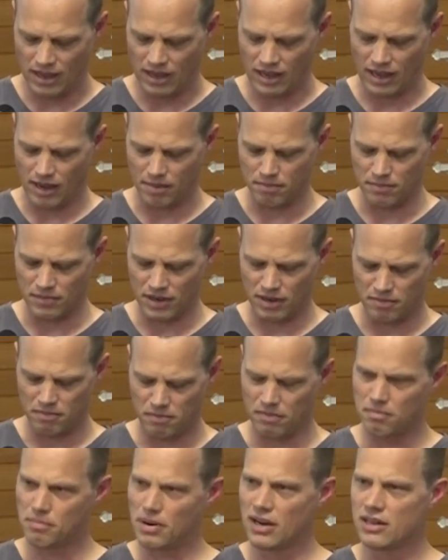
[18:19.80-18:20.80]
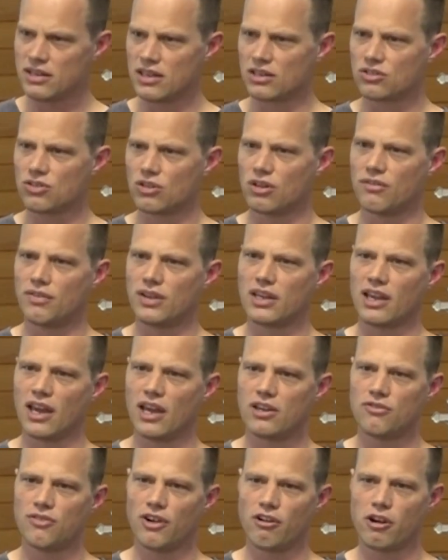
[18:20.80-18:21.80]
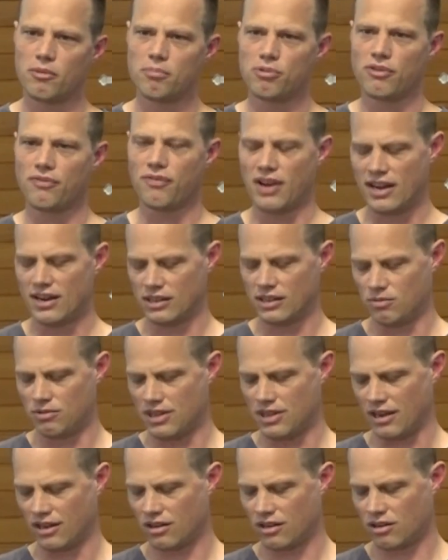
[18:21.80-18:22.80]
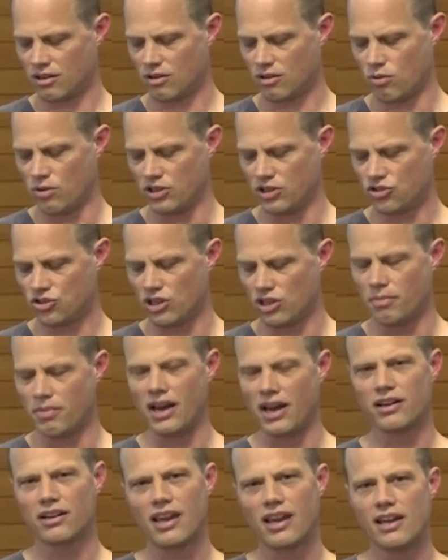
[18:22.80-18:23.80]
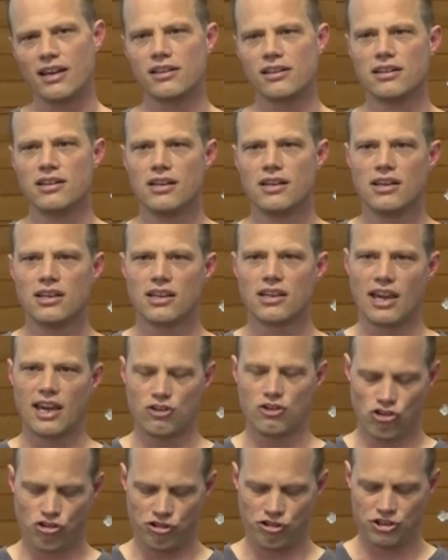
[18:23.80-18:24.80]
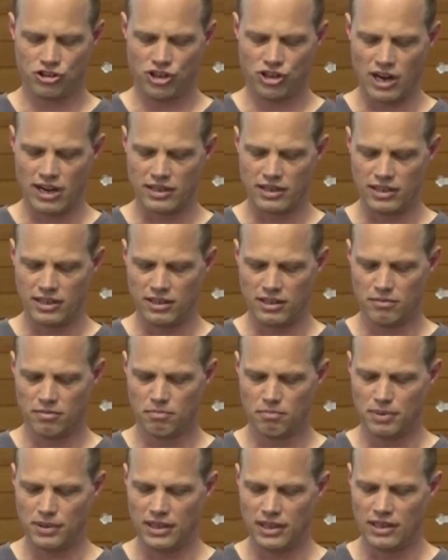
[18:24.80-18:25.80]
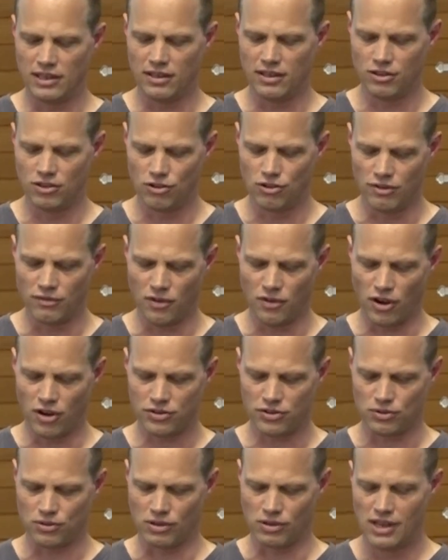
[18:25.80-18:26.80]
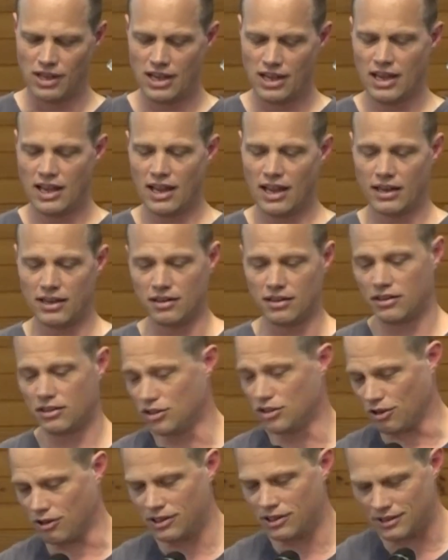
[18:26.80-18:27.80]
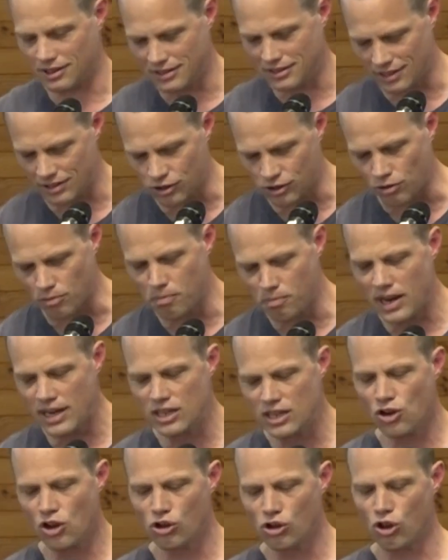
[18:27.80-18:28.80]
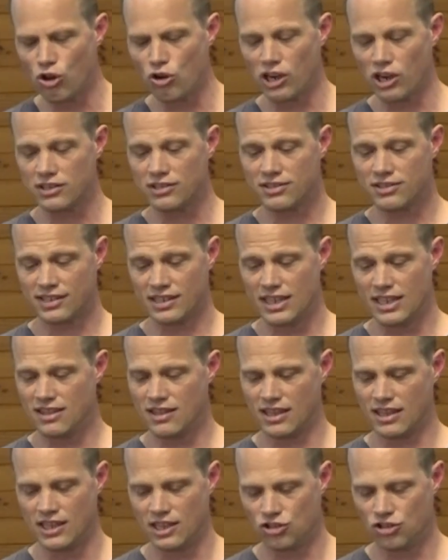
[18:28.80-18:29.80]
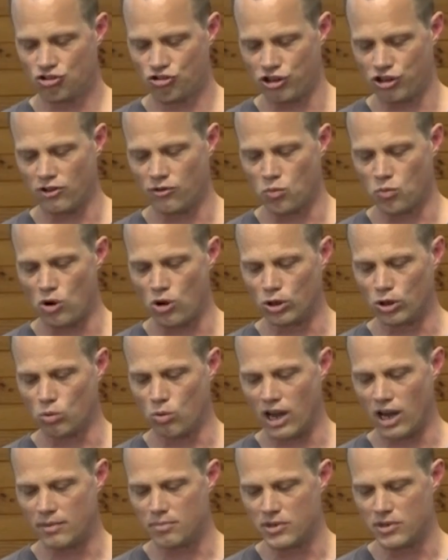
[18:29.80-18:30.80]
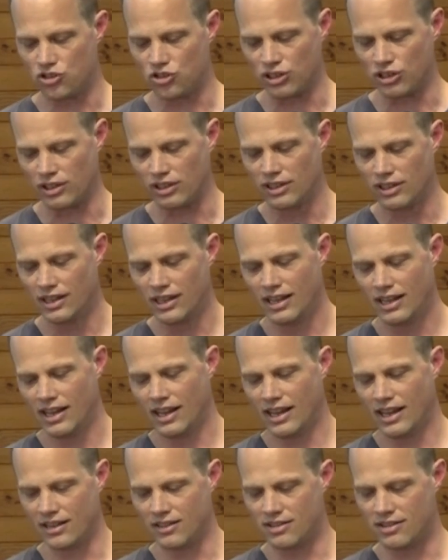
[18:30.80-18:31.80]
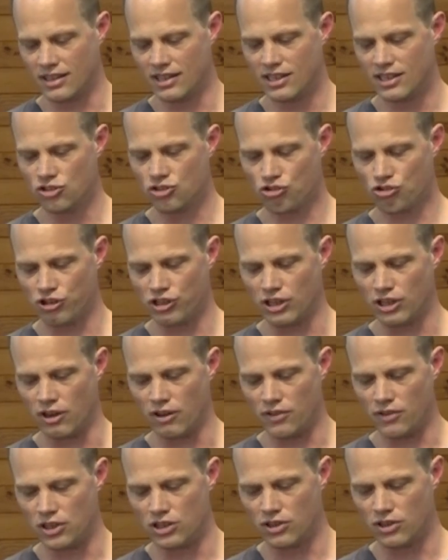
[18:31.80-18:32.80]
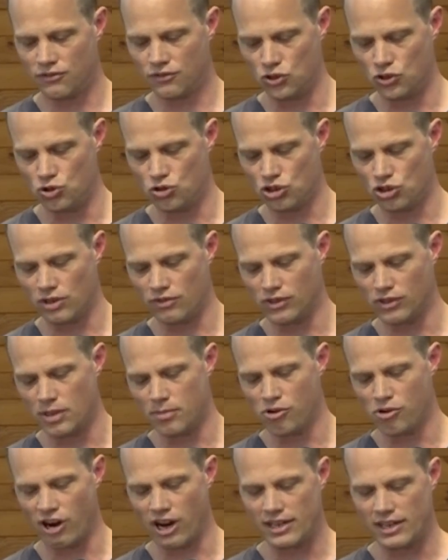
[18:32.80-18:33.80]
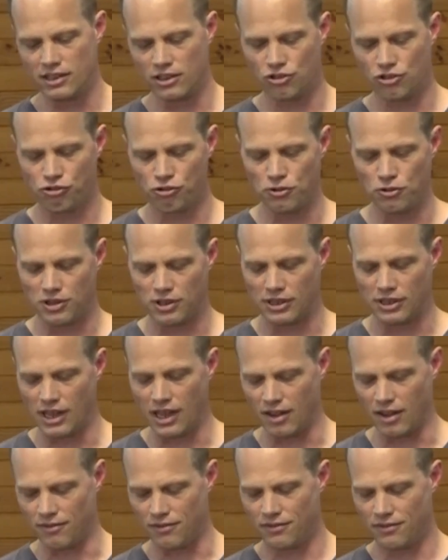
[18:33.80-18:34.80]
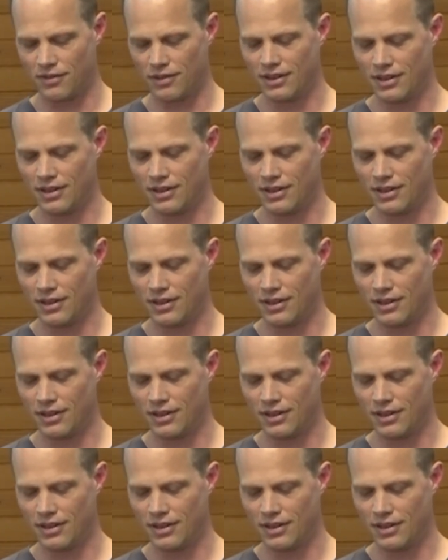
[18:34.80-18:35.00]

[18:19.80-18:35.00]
And Benedict sort of engaged very profoundly with that question about can Christianity be universal? And, he says, look, many no longer see the history of worldwide mission as the history of the diffusion of liberating truth and love,